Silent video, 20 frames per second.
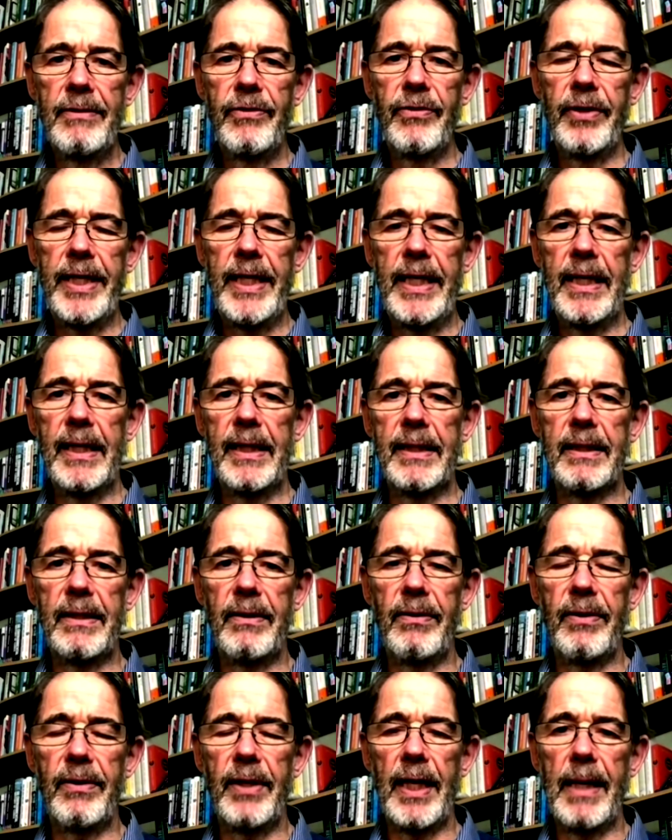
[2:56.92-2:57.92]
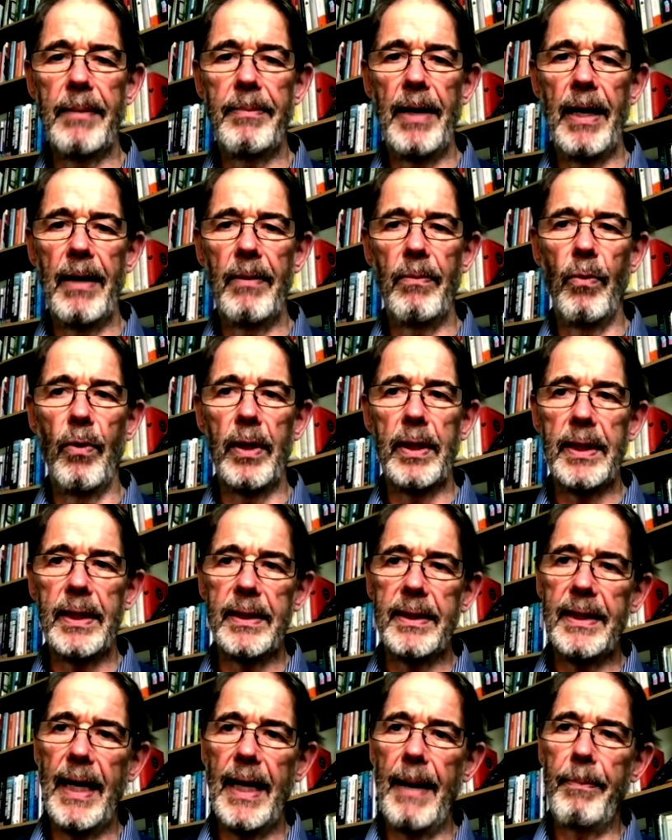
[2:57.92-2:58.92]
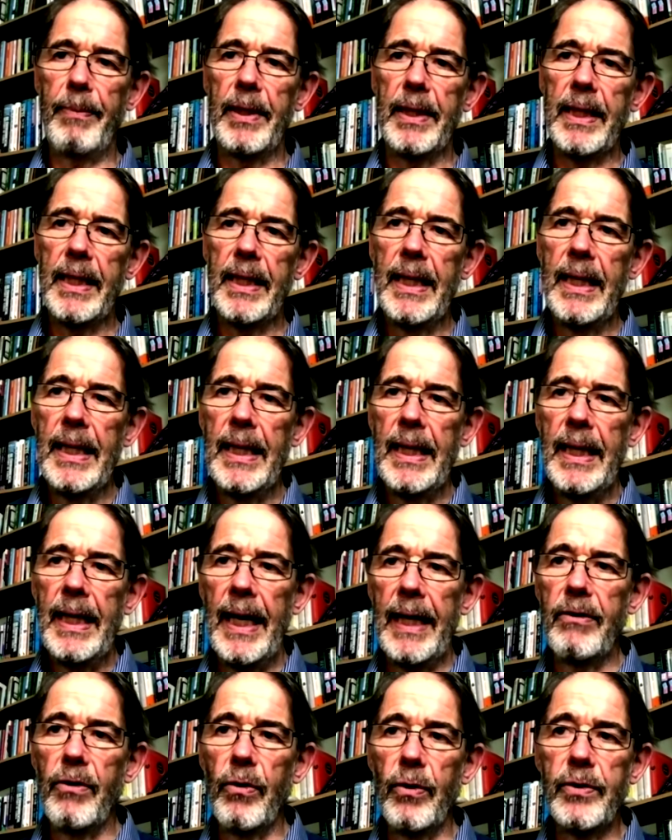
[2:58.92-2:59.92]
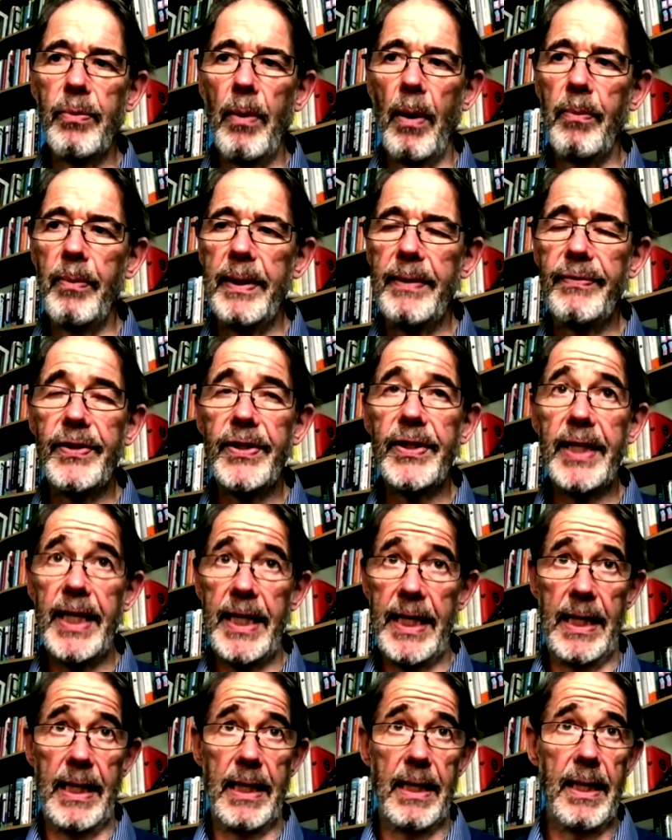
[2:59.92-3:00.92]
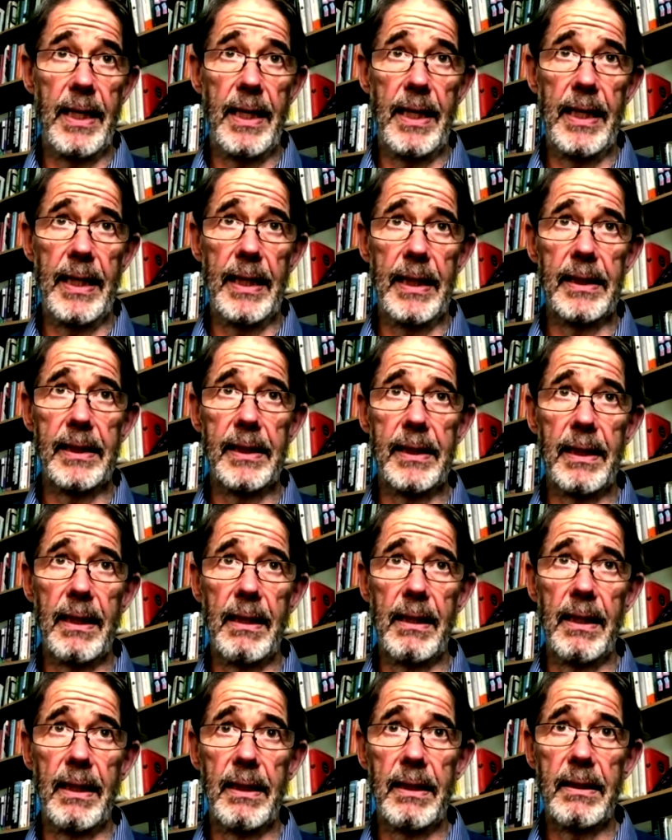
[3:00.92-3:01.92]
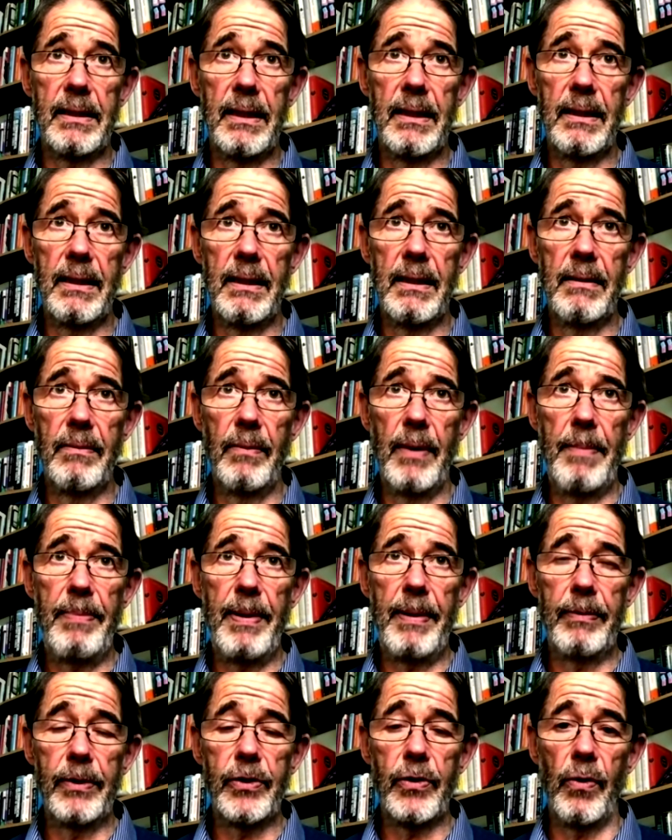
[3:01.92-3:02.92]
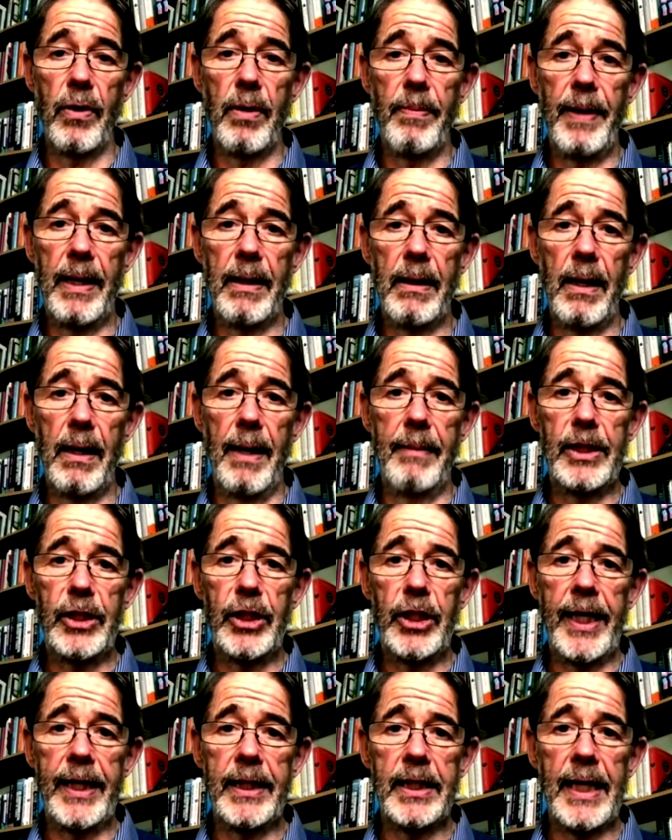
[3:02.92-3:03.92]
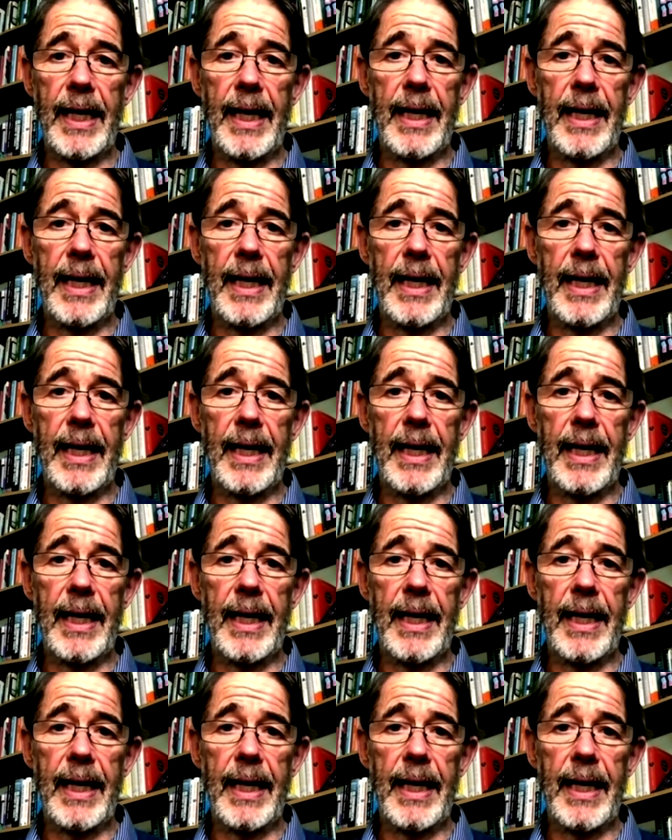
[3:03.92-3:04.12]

3 years, and you think about what has happened. And of course, what we've seen is that when people talk about climate change